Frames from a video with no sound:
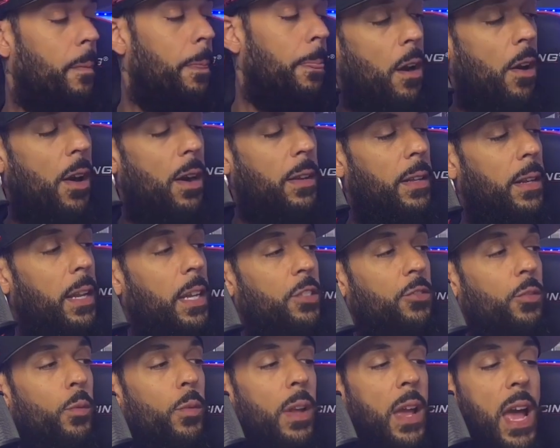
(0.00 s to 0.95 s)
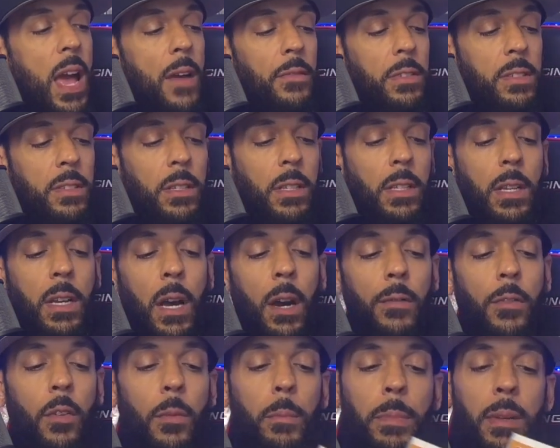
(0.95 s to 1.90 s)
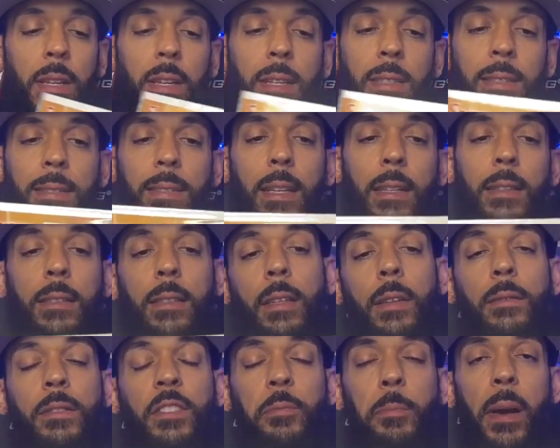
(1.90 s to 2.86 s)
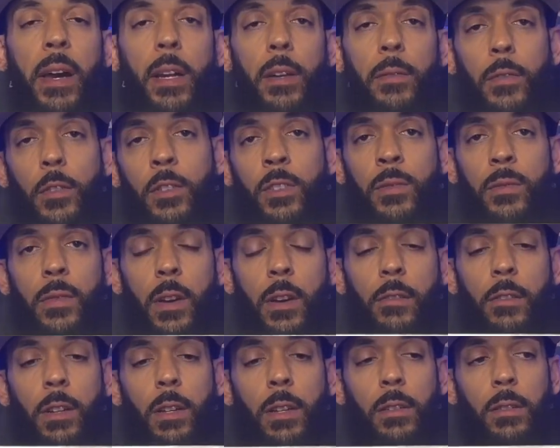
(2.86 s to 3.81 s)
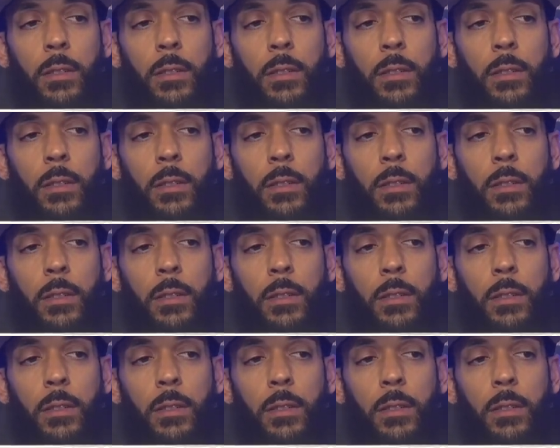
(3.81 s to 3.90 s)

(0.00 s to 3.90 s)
All right, the next one we have is the Cover B Incentive Spider-Verse variant.